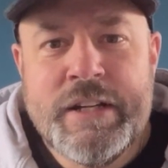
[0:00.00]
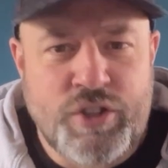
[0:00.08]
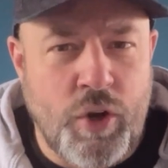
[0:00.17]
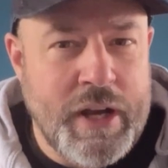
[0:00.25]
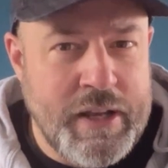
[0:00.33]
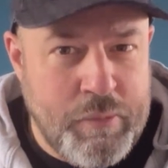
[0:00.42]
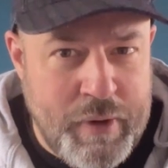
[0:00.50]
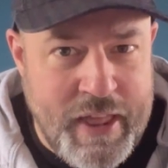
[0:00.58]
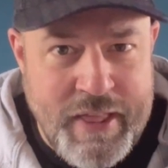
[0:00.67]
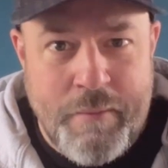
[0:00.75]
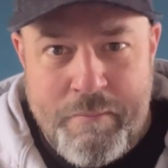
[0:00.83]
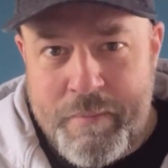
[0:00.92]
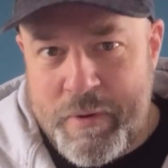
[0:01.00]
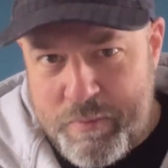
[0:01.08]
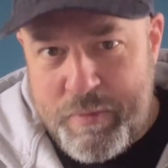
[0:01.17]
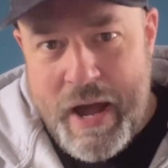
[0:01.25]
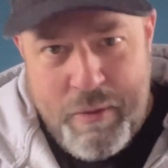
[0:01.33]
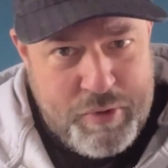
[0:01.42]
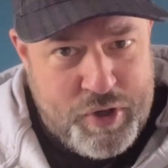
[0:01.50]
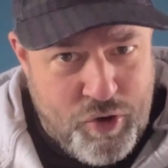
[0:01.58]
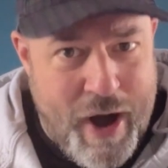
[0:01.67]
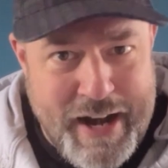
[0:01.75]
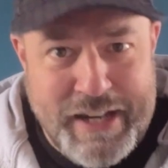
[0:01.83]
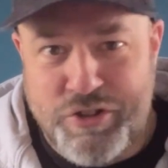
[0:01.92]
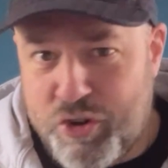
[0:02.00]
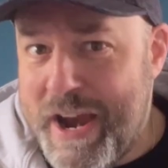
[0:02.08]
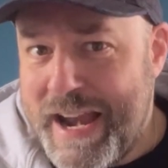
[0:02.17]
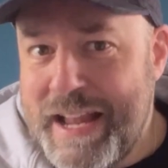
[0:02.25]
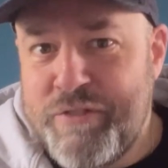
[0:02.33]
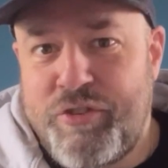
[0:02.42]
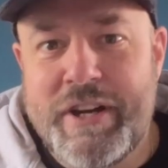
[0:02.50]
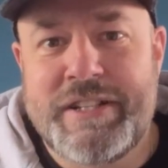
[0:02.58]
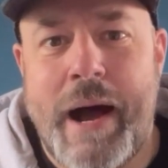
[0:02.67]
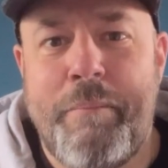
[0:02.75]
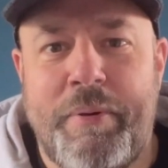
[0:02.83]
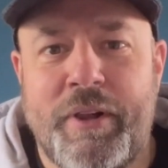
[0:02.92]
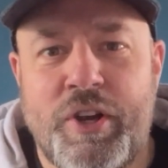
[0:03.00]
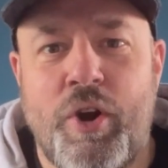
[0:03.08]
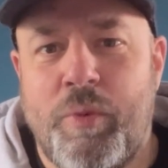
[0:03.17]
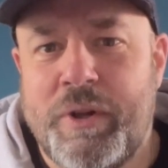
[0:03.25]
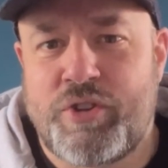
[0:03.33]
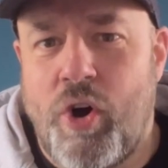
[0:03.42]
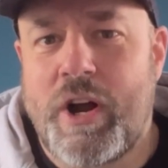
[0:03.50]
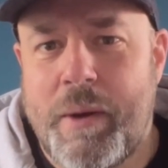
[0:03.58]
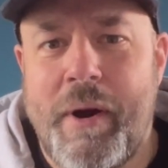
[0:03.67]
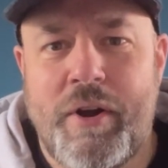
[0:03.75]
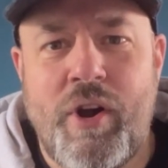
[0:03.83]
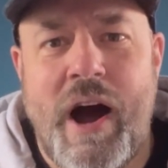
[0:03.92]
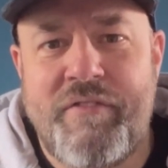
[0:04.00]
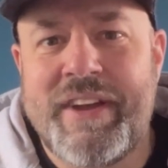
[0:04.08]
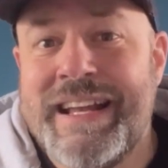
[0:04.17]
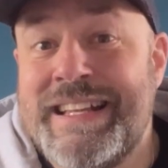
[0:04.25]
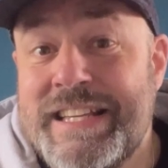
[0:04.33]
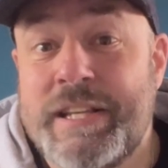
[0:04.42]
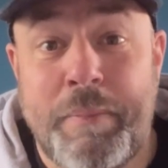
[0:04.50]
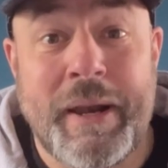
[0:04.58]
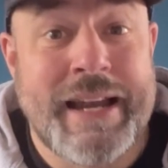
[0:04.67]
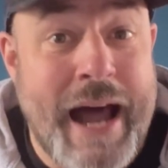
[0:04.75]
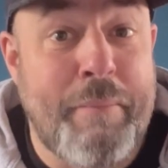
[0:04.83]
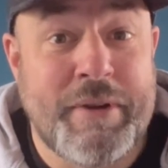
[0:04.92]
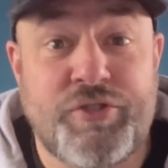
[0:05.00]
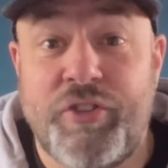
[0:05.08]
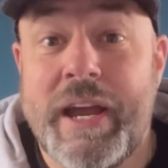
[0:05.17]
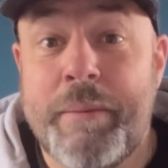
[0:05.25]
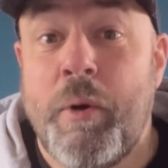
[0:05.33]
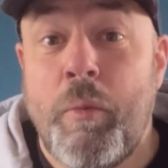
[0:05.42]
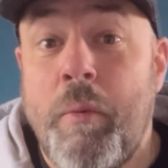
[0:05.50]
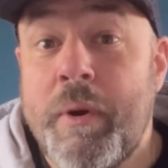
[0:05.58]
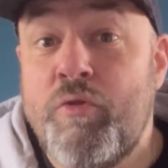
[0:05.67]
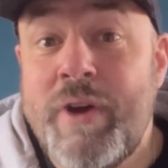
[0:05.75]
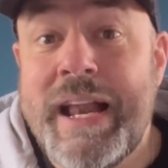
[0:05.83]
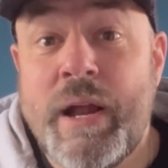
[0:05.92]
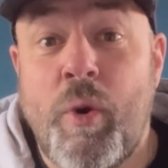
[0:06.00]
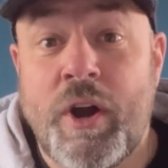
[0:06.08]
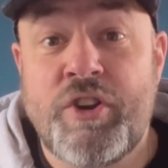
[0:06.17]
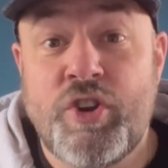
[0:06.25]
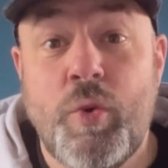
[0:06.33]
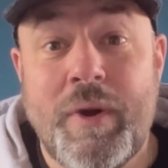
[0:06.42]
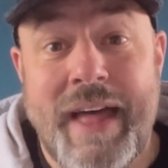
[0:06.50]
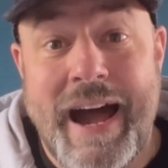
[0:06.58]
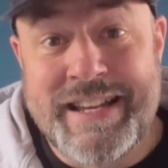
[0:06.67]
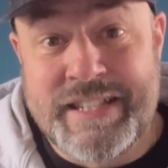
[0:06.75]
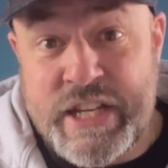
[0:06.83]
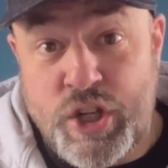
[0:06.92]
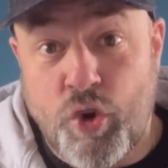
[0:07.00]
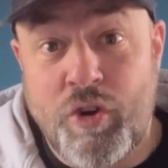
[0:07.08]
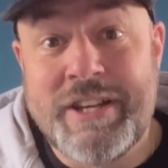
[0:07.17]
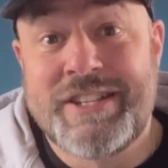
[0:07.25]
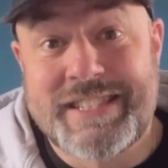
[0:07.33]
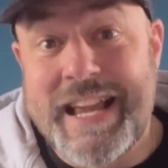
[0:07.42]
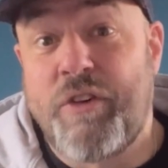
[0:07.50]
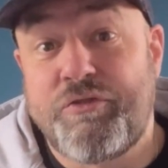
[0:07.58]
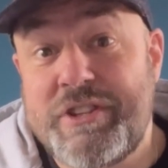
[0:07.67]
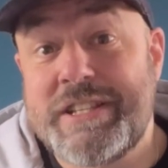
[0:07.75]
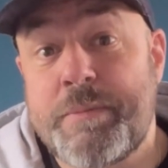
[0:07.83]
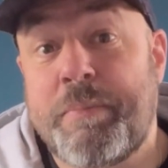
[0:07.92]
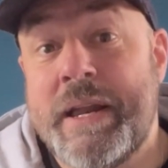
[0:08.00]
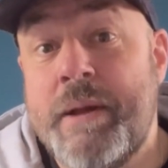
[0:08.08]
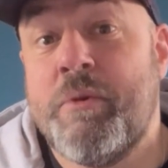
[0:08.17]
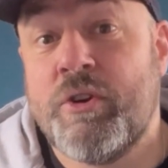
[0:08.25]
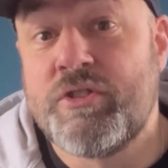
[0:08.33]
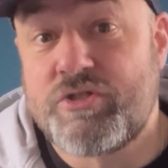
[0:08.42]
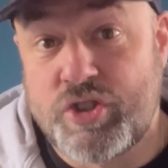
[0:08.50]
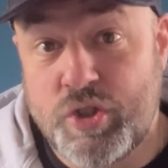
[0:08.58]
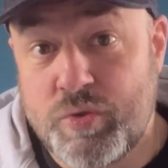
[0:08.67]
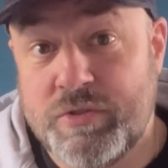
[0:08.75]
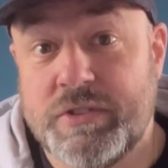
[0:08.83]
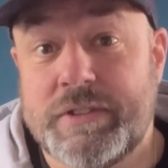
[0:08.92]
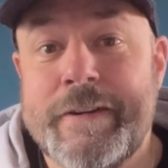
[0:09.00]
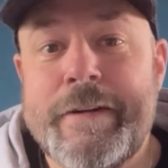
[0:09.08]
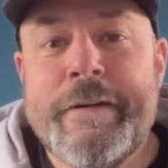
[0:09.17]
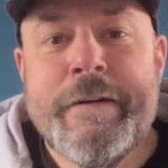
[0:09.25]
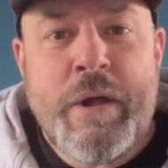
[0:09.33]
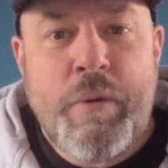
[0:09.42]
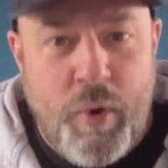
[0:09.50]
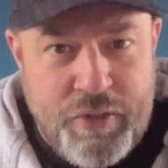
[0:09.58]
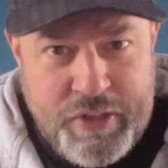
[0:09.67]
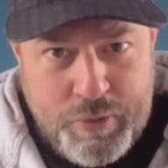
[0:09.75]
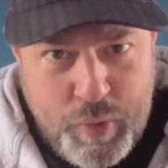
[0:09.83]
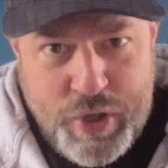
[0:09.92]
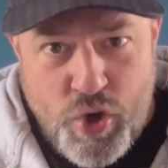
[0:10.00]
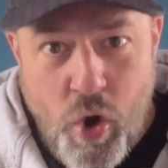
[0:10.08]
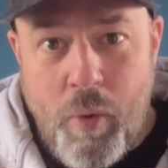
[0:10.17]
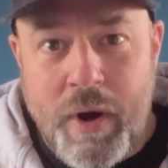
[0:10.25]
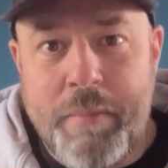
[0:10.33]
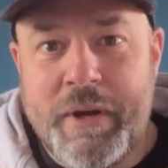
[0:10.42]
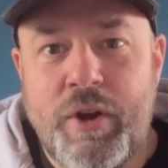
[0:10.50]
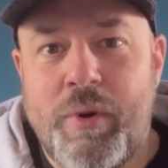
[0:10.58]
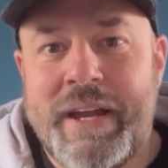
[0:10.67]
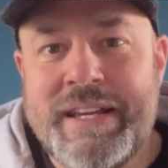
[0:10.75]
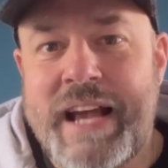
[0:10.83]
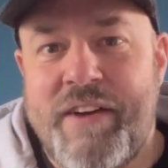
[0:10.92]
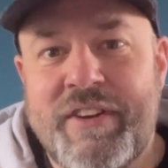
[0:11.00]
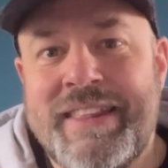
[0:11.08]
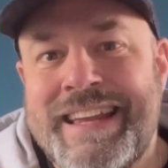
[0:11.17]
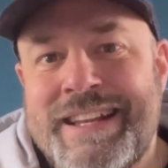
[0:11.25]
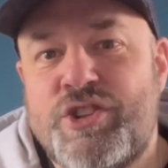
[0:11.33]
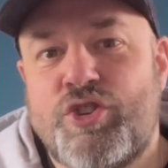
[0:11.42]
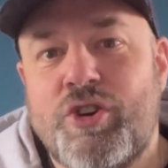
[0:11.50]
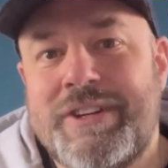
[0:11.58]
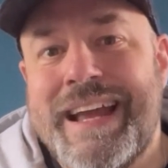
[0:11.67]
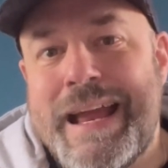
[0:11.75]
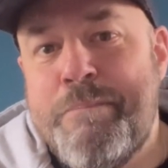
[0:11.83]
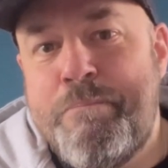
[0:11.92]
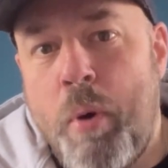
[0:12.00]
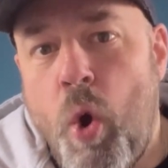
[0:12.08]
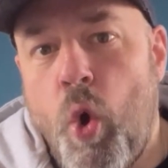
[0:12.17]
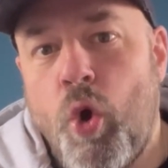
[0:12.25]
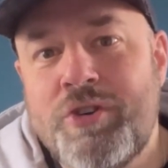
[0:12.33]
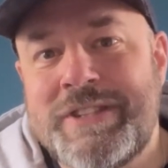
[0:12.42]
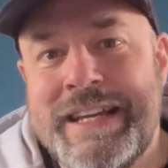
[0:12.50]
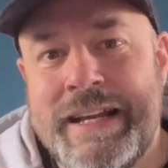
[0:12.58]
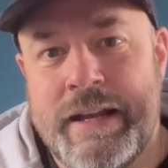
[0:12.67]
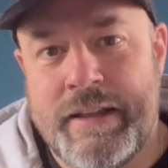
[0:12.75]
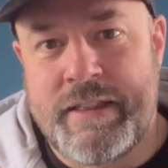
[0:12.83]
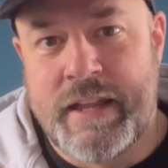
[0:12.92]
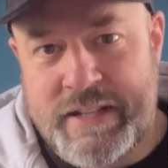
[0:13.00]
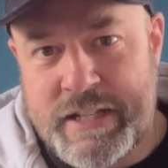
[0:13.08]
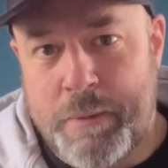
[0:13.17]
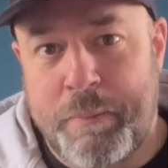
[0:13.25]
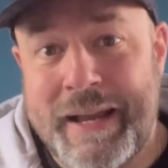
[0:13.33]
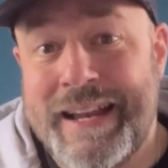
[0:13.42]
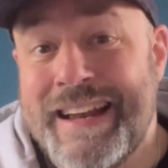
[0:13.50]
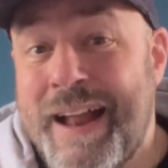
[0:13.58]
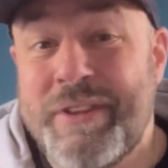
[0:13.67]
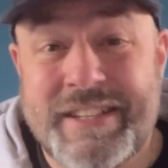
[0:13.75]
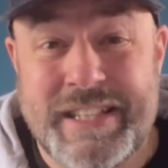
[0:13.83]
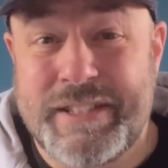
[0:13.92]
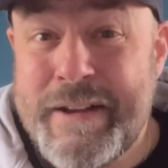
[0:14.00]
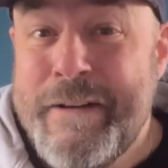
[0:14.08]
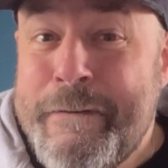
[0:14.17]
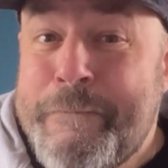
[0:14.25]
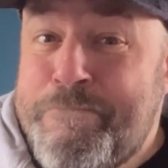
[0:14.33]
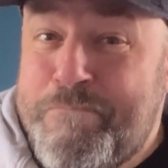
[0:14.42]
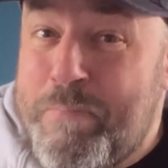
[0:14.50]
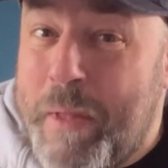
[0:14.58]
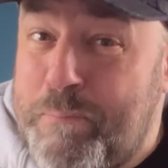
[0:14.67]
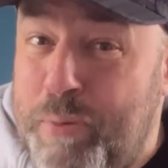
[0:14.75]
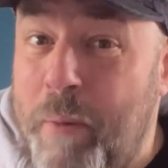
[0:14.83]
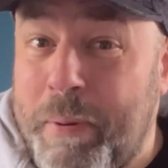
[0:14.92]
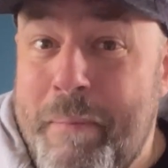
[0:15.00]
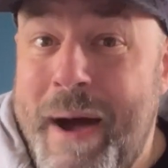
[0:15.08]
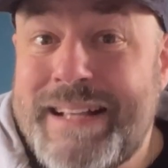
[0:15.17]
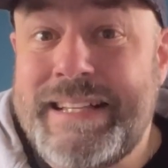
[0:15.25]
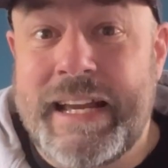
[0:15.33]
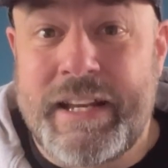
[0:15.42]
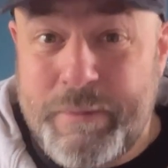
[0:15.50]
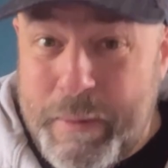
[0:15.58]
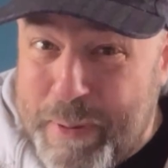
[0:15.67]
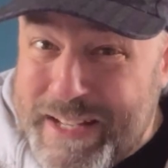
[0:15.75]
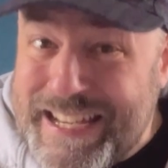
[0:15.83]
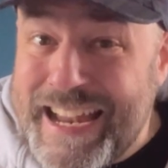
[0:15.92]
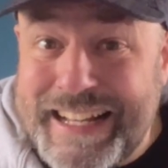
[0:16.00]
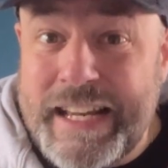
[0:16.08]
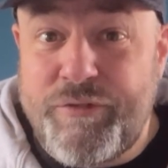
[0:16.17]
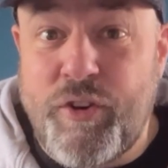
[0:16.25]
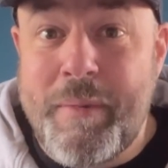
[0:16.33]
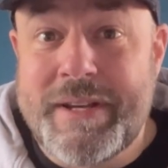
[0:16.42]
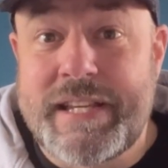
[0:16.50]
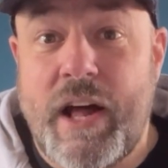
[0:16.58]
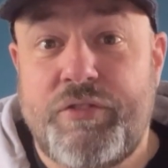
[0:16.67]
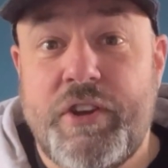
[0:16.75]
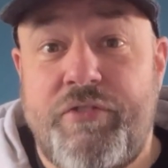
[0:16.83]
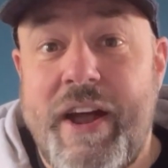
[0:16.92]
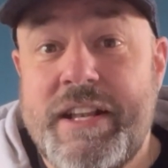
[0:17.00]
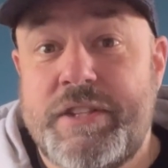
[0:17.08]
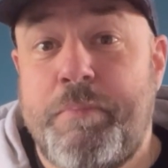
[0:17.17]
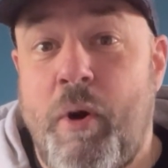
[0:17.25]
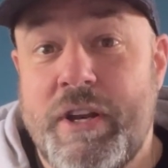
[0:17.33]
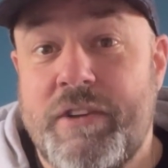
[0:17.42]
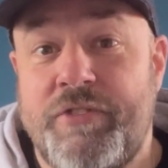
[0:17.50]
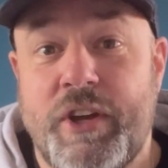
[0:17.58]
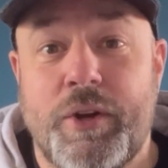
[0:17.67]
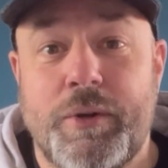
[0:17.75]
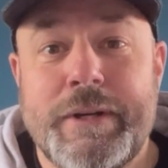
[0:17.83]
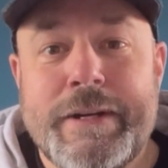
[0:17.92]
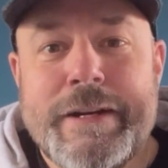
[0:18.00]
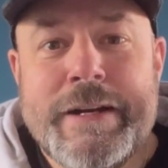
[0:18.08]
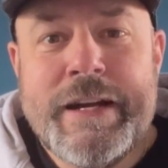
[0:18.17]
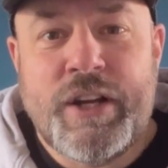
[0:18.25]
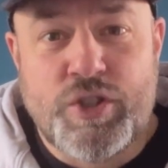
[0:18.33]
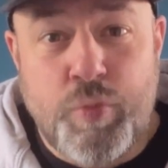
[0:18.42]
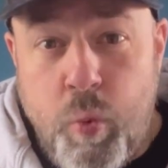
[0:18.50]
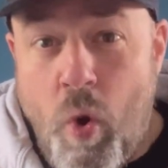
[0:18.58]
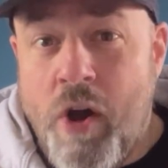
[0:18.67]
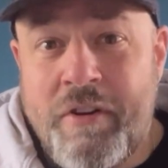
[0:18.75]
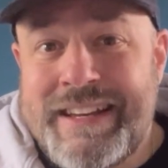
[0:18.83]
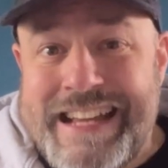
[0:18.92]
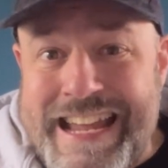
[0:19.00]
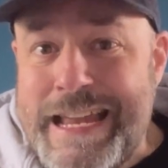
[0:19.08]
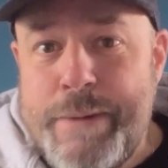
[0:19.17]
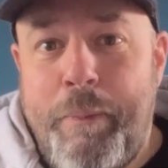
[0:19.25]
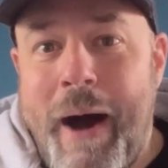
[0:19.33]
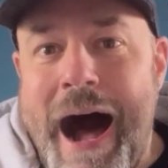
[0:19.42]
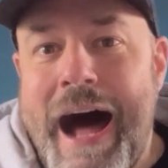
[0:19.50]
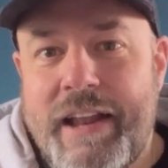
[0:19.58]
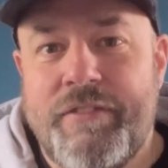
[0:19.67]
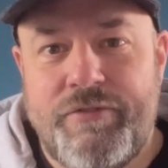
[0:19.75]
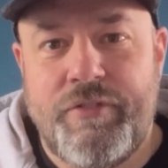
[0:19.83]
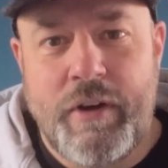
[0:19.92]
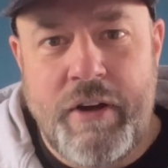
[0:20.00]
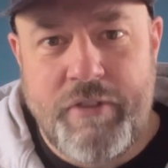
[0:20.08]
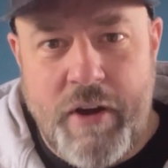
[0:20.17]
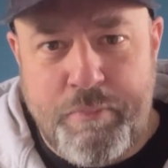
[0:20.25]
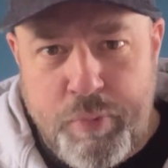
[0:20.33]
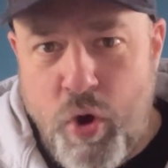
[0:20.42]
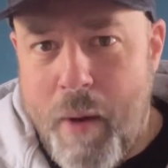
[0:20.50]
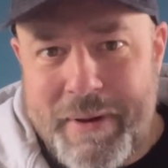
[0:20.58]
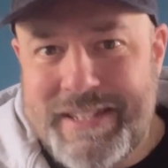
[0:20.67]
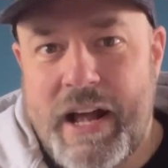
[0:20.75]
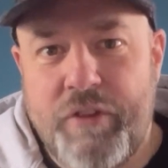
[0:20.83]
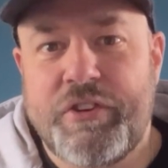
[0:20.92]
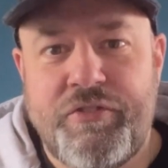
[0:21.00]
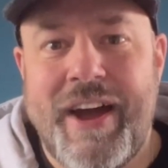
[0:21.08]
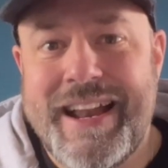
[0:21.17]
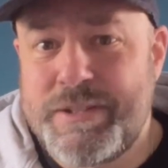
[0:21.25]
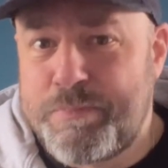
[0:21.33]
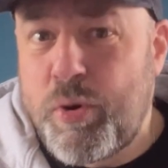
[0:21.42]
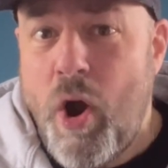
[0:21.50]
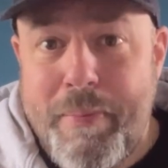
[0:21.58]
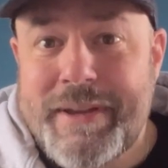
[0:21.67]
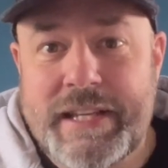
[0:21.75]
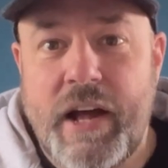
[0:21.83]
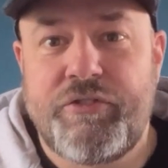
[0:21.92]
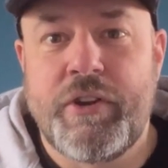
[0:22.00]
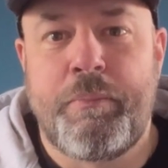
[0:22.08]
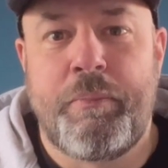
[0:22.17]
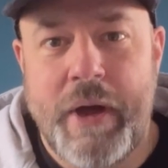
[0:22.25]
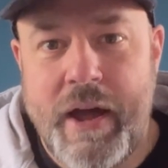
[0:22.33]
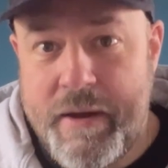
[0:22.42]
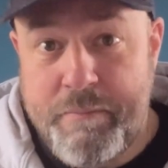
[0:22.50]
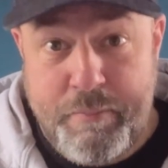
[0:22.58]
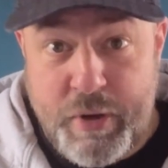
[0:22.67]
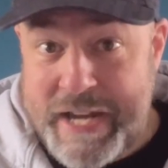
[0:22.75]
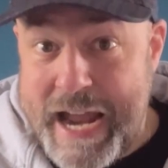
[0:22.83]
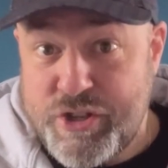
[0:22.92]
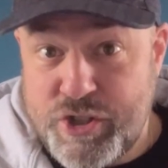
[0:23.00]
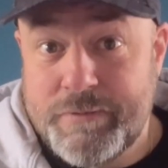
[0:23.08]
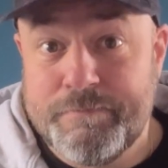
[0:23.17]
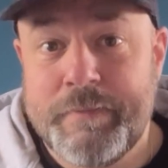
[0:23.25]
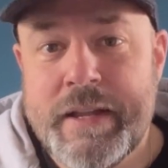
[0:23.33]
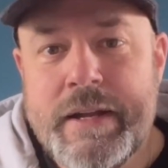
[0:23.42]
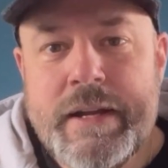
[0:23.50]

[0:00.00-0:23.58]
So within the karate training, for example, you know, we'll talk about, you know, having a disciplined atmosphere. But what we really want to do with that is encourage self-discipline among the students. What we don't want to be doing is having the instructor imposing the discipline. Now, this is problematic, particularly from a self-defense point of view, because one key part of proper self-defense, proper self-protection,